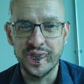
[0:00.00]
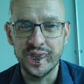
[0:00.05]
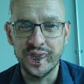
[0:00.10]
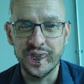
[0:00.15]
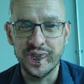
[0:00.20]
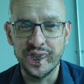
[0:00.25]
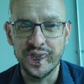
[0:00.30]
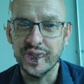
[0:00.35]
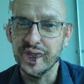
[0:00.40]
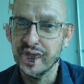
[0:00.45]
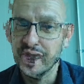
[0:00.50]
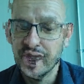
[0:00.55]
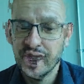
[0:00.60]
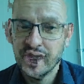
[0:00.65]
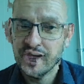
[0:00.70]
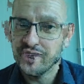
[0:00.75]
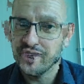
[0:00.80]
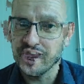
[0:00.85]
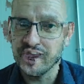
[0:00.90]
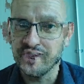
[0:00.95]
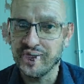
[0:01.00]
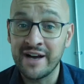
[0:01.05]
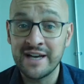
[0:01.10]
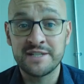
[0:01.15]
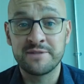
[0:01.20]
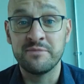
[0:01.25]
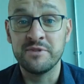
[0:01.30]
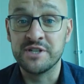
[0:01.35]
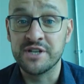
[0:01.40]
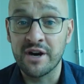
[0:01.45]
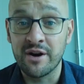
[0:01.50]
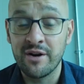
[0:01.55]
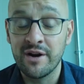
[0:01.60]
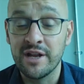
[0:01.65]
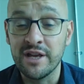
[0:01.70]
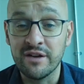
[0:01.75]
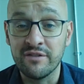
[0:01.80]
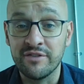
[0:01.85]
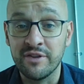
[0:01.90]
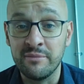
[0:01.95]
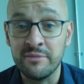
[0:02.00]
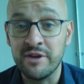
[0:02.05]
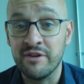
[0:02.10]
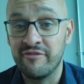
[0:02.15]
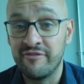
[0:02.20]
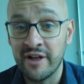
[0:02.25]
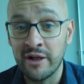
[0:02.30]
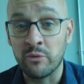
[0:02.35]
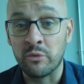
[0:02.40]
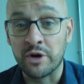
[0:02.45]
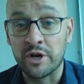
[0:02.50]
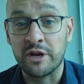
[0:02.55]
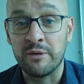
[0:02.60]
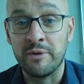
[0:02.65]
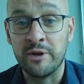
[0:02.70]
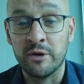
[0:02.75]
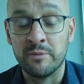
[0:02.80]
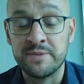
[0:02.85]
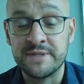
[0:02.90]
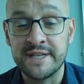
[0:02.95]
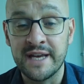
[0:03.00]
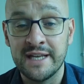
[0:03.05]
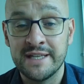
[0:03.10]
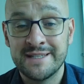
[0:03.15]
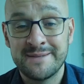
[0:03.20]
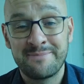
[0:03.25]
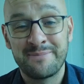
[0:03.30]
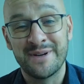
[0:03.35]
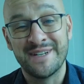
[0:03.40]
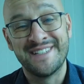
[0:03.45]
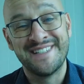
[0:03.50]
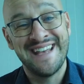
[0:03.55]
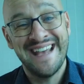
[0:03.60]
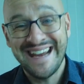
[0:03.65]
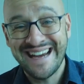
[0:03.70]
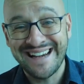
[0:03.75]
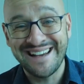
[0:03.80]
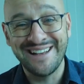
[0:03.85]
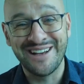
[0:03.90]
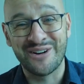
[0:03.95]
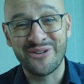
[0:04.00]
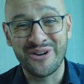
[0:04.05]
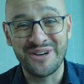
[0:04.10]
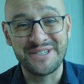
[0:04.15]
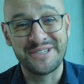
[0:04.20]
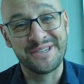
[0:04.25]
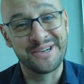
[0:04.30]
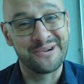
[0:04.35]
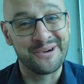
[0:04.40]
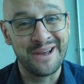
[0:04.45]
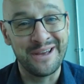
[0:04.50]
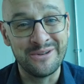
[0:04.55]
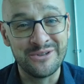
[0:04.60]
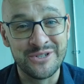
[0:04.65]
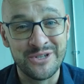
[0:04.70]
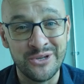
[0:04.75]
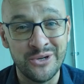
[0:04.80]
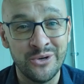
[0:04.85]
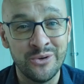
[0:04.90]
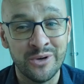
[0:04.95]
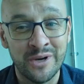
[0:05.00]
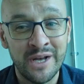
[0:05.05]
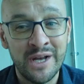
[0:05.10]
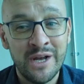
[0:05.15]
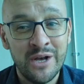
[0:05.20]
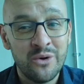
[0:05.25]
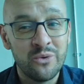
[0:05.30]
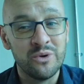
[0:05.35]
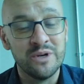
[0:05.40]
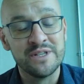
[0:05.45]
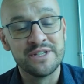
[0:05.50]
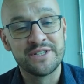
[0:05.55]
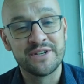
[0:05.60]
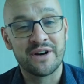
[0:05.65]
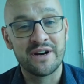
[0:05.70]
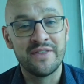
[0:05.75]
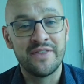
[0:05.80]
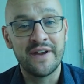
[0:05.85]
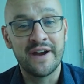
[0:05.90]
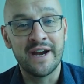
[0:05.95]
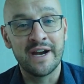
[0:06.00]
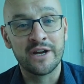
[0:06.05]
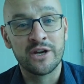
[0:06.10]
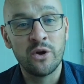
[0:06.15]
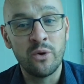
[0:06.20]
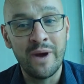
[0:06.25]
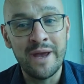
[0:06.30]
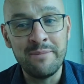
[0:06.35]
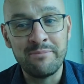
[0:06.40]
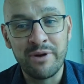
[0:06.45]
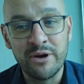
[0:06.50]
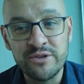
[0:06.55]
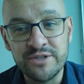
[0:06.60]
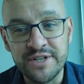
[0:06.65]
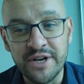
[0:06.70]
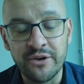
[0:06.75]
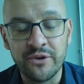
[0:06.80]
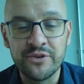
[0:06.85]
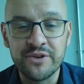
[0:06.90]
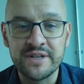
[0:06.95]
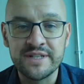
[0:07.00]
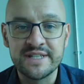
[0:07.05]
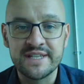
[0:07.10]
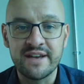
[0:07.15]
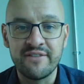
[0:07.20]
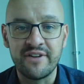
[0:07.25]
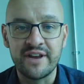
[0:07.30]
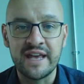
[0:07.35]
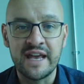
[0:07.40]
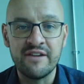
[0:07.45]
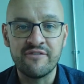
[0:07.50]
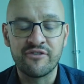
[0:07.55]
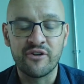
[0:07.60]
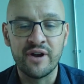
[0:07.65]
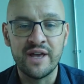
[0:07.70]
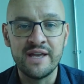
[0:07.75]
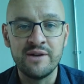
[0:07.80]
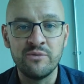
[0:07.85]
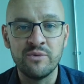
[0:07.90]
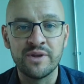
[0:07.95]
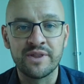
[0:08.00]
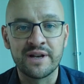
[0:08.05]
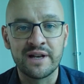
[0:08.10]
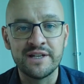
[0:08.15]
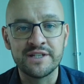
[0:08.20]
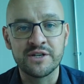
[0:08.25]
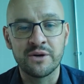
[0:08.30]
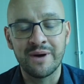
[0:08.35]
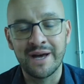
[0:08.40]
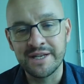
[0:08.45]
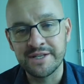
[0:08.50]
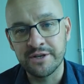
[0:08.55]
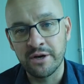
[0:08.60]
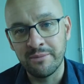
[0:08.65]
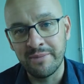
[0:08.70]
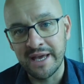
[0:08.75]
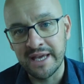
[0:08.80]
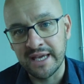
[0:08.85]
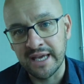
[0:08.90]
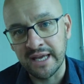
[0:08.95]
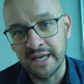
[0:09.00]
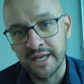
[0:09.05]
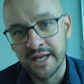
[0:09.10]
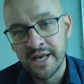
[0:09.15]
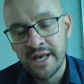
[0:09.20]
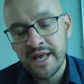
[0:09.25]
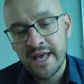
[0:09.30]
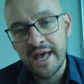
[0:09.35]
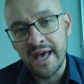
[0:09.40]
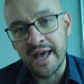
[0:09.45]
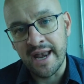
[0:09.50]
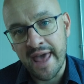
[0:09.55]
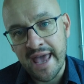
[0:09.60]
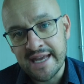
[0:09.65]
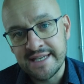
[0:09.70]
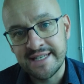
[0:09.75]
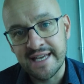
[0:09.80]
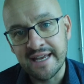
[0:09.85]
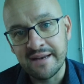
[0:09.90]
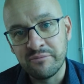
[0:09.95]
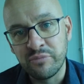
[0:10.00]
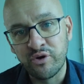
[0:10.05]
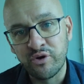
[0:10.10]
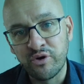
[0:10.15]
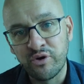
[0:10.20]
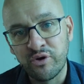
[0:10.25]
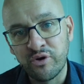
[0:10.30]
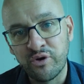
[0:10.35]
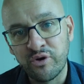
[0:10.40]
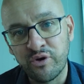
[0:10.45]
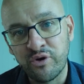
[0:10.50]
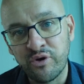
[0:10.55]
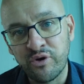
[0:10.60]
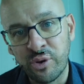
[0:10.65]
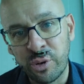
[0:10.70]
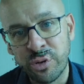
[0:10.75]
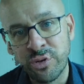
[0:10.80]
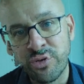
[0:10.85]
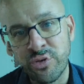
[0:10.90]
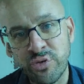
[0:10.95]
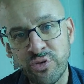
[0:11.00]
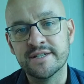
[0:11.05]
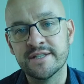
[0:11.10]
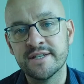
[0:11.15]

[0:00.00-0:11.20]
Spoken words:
for the vast majority of them, you felt were going to be upsets, particularly across at ground 2. We'll start there. Kuwait posted 178 for 8, with Clinto Anto making an 1850, the fastest